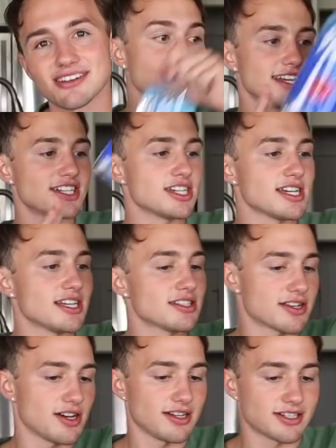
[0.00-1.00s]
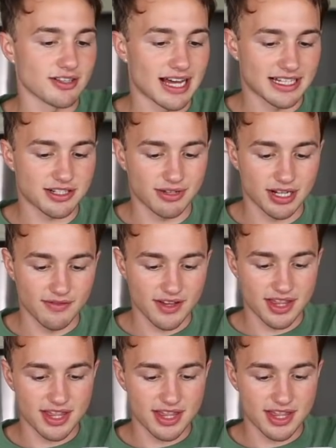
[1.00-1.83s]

Fiji is good, so that's going over